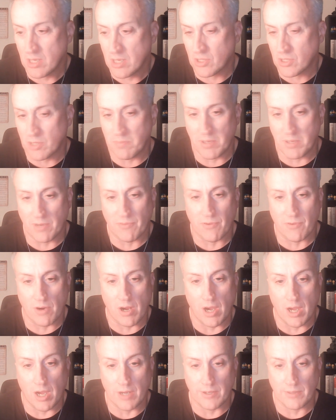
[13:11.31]
could have been a
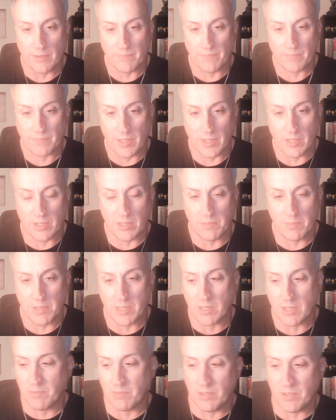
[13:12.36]
fraud he could have
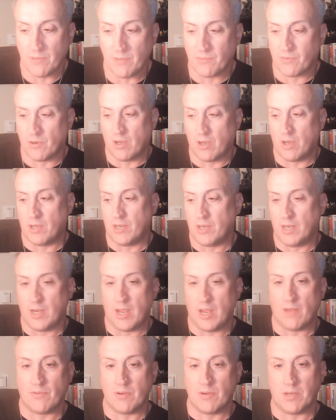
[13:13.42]
been a complete fraud, and
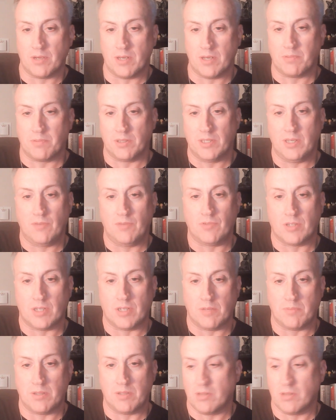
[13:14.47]
everybody believed in
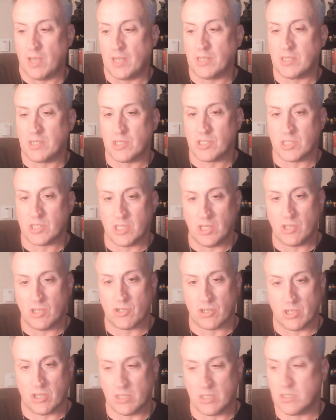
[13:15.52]
him and liked his
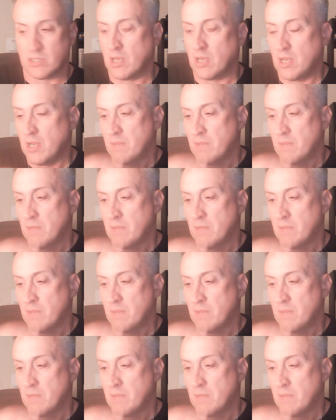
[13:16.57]
teachings.